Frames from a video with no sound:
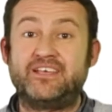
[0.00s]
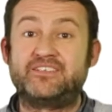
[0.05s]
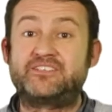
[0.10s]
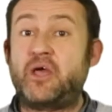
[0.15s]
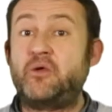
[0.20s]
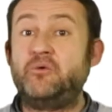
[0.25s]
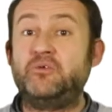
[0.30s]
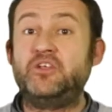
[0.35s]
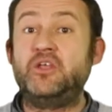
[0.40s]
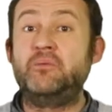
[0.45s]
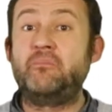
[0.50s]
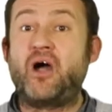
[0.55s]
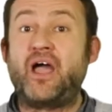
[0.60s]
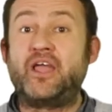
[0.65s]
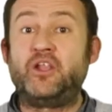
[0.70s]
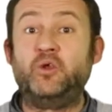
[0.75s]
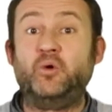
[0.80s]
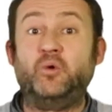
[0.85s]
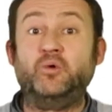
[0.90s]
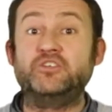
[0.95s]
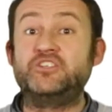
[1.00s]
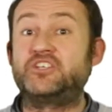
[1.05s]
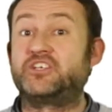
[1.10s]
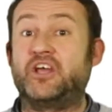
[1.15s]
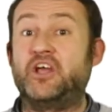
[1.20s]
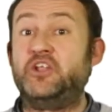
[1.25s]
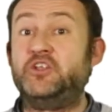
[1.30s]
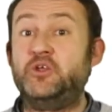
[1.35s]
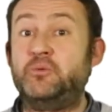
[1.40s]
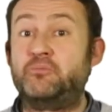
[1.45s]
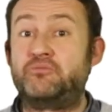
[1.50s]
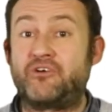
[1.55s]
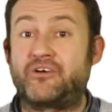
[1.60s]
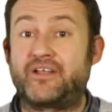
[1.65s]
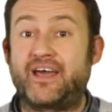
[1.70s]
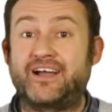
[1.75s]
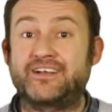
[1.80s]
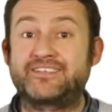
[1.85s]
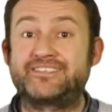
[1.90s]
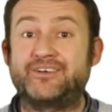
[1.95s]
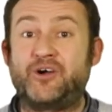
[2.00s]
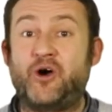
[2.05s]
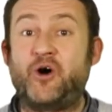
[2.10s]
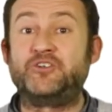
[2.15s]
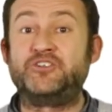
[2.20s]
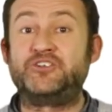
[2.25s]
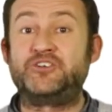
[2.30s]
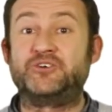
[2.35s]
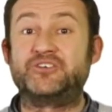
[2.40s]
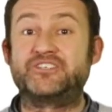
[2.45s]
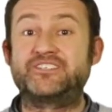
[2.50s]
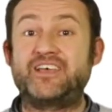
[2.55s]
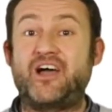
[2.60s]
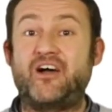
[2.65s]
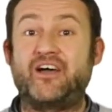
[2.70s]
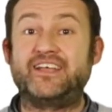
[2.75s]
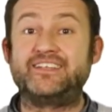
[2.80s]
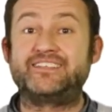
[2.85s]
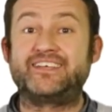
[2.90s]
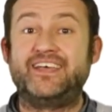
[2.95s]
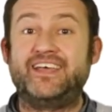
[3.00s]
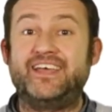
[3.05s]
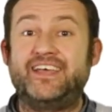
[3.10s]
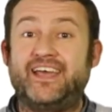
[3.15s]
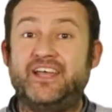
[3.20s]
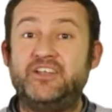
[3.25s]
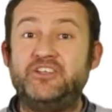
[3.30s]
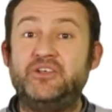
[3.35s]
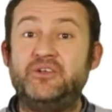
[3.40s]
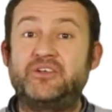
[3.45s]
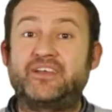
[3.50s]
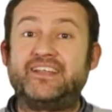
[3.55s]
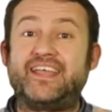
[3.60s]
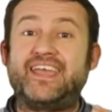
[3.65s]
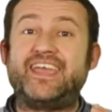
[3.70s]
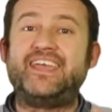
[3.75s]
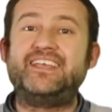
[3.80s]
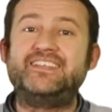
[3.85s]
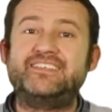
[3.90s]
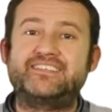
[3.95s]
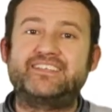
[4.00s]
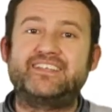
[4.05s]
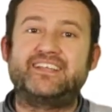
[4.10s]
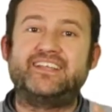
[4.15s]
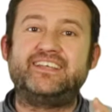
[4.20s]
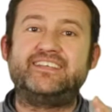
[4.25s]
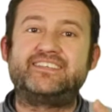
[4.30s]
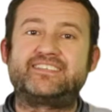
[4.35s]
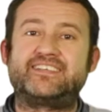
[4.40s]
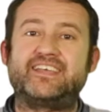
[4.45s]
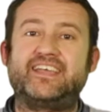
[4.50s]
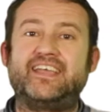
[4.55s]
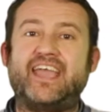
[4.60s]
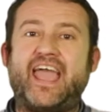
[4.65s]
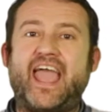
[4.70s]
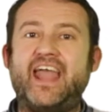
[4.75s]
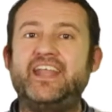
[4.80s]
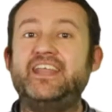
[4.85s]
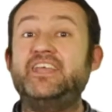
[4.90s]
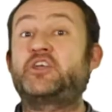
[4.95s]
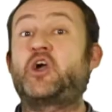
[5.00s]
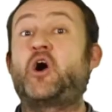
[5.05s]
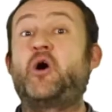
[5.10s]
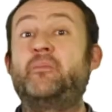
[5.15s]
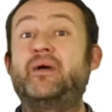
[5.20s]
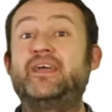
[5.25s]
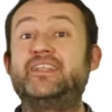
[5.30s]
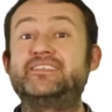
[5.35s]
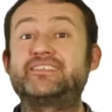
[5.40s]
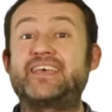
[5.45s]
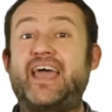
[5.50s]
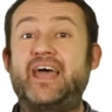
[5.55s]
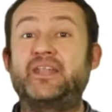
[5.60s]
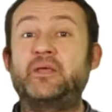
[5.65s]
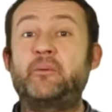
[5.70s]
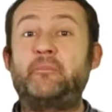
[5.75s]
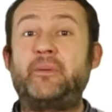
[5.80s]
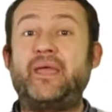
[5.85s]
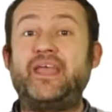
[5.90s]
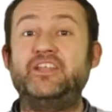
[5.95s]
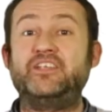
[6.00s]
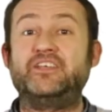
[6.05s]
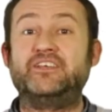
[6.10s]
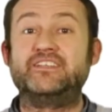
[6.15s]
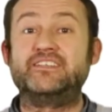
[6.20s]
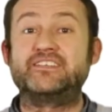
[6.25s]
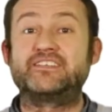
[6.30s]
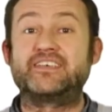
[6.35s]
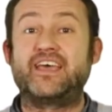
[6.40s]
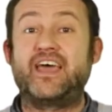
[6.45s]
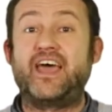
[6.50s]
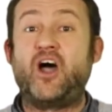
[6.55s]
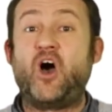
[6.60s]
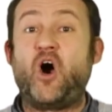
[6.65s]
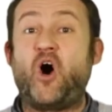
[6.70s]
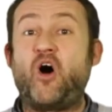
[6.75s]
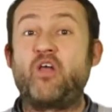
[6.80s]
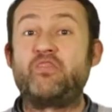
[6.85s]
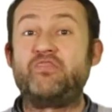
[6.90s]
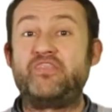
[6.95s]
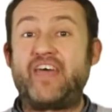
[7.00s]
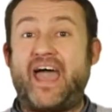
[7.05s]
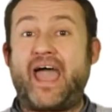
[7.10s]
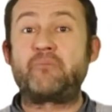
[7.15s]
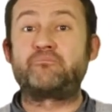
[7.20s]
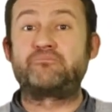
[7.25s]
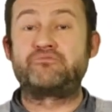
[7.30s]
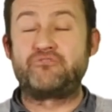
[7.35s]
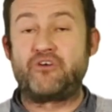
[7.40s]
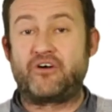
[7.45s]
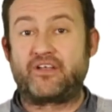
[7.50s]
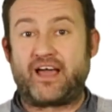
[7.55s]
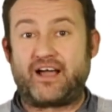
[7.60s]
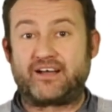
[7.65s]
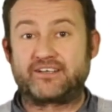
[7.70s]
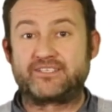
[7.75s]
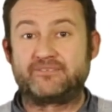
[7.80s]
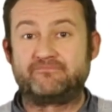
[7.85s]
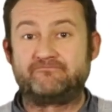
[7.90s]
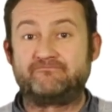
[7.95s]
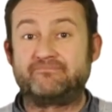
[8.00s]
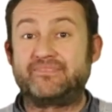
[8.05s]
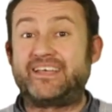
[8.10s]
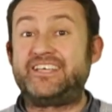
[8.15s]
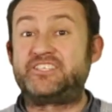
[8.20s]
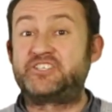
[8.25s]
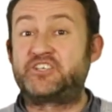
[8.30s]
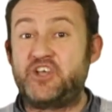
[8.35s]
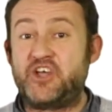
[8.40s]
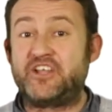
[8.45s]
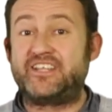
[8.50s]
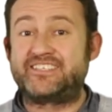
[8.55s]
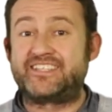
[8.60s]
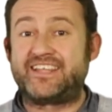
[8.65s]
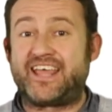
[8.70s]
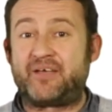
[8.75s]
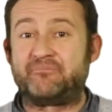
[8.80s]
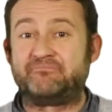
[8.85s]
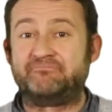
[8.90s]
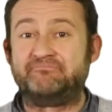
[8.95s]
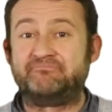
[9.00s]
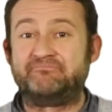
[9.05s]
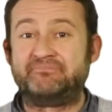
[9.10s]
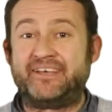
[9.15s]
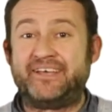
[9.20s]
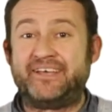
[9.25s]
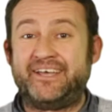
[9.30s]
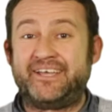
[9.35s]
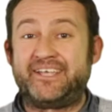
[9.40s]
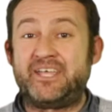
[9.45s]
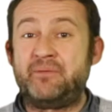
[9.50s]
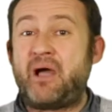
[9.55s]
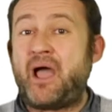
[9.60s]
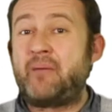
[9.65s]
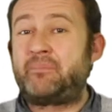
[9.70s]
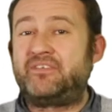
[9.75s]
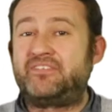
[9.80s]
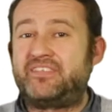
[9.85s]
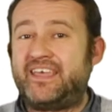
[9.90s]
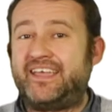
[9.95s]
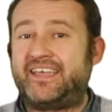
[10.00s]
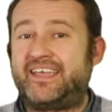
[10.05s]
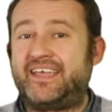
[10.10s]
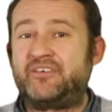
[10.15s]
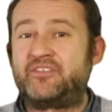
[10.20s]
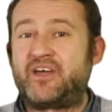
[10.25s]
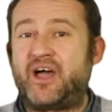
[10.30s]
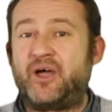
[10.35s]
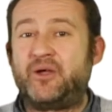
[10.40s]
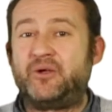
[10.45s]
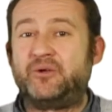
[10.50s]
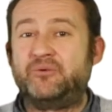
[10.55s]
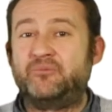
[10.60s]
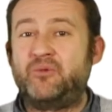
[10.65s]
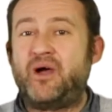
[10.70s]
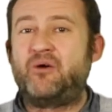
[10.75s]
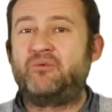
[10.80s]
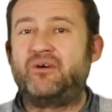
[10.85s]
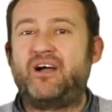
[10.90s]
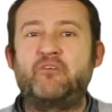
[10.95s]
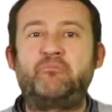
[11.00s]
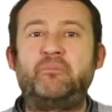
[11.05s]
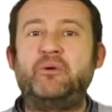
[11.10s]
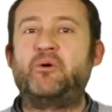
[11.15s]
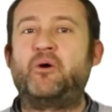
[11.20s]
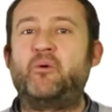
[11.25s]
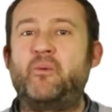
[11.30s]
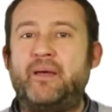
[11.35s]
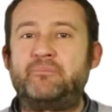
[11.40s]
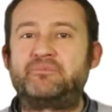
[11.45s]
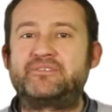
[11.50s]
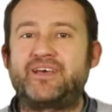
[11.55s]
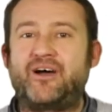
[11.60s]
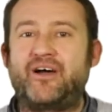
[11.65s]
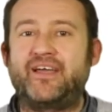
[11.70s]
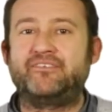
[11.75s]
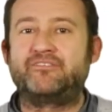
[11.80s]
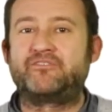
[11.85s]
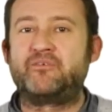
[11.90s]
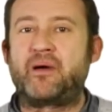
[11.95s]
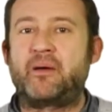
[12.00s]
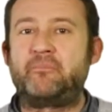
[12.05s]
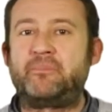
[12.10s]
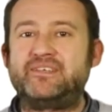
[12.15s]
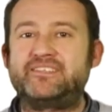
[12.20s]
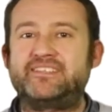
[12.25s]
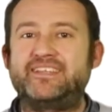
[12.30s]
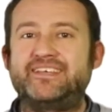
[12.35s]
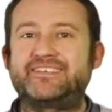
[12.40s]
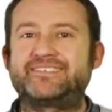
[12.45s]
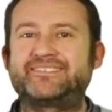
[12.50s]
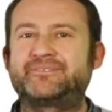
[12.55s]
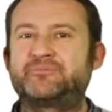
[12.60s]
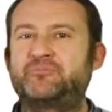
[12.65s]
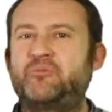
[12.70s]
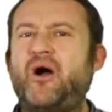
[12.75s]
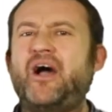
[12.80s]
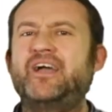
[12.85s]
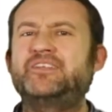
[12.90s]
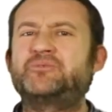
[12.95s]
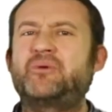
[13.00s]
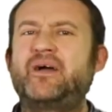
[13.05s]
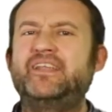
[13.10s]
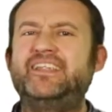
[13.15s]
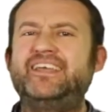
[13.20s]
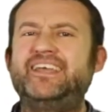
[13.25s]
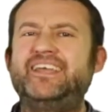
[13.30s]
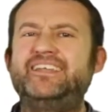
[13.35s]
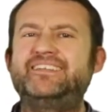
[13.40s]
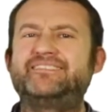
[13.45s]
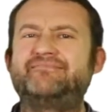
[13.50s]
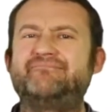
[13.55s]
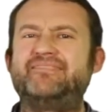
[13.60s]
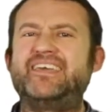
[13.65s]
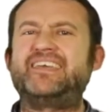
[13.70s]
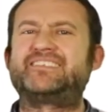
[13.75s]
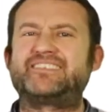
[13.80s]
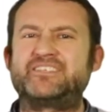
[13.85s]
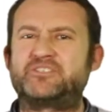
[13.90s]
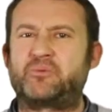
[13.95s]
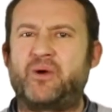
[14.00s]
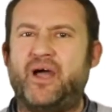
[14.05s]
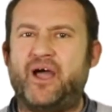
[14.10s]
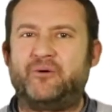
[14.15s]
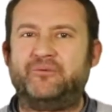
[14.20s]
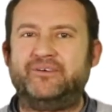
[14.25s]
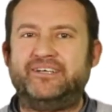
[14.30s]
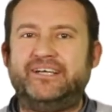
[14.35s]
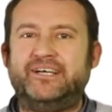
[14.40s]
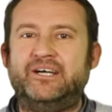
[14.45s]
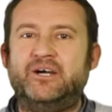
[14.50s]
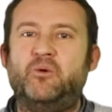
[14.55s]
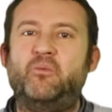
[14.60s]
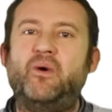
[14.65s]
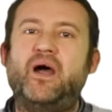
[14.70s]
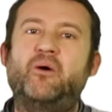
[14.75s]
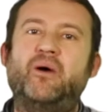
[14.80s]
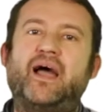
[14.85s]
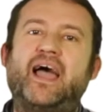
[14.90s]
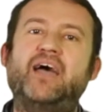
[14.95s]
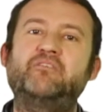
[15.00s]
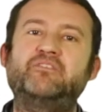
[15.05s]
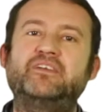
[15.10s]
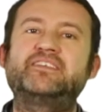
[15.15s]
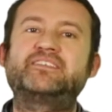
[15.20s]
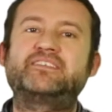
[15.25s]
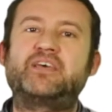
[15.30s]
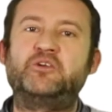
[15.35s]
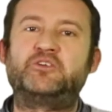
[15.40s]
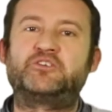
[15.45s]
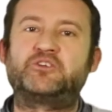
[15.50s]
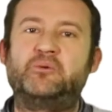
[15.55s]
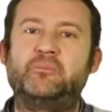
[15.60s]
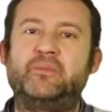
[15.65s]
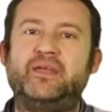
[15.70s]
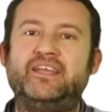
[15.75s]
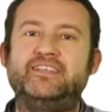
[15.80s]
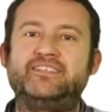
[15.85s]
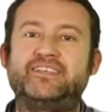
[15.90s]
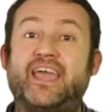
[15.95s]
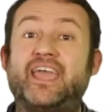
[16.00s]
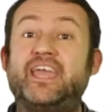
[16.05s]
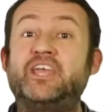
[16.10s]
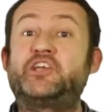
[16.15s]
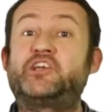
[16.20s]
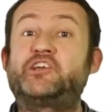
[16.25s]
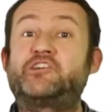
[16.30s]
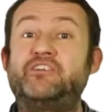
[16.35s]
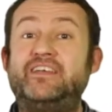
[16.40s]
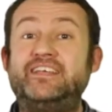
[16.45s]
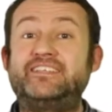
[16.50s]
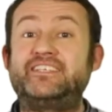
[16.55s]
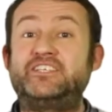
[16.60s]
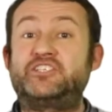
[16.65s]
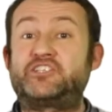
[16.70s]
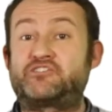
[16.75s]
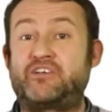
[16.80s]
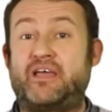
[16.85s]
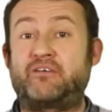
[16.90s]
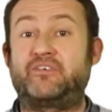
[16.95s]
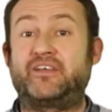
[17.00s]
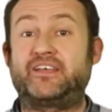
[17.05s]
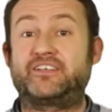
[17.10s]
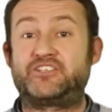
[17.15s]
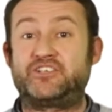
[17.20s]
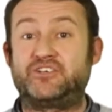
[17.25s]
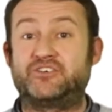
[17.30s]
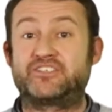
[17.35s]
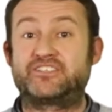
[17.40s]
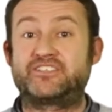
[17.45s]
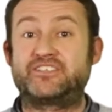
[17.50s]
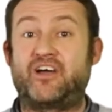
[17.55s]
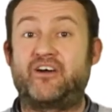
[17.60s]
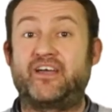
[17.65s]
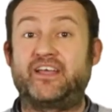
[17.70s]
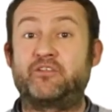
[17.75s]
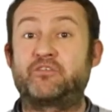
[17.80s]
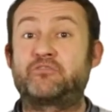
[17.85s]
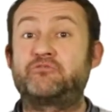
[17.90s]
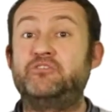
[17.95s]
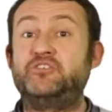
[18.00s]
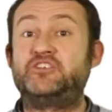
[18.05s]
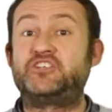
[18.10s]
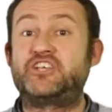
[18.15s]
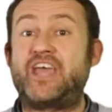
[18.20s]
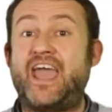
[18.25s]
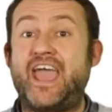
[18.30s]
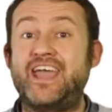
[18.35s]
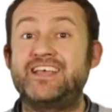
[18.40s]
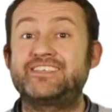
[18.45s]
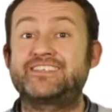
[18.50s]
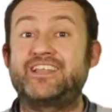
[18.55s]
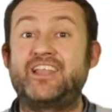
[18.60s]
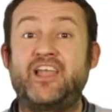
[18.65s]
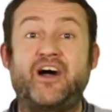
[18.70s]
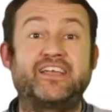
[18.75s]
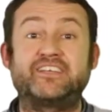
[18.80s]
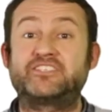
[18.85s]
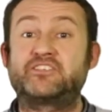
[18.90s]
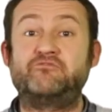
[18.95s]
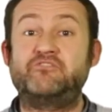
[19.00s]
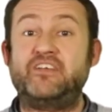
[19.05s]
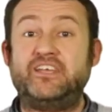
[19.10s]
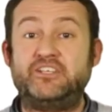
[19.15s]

So you might launch a new product onto your site and you can instantly see any comments and opinions on that product. It's good, isn't it? You might be thinking though, well, I've built a website for my business, why do I need this as well? Well, having social media increases traffic to your site through shares, likes, and